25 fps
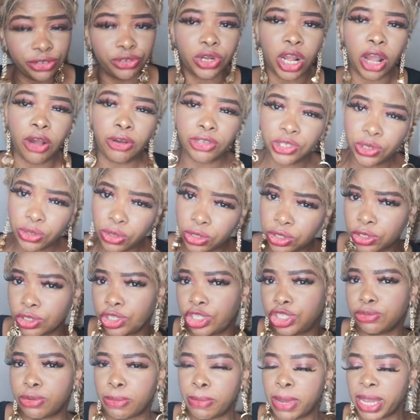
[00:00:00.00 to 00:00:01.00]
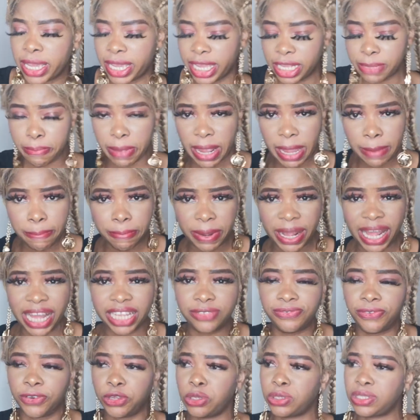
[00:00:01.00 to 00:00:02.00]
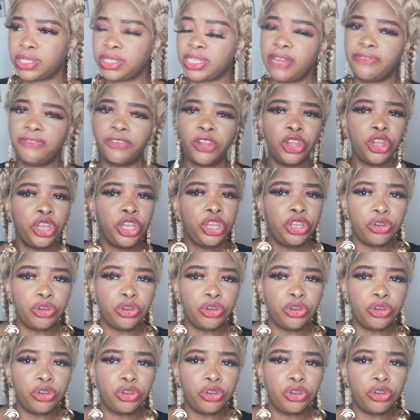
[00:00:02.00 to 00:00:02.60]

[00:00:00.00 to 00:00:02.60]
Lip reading: You can also go to the supermarket, buy pad for yourself,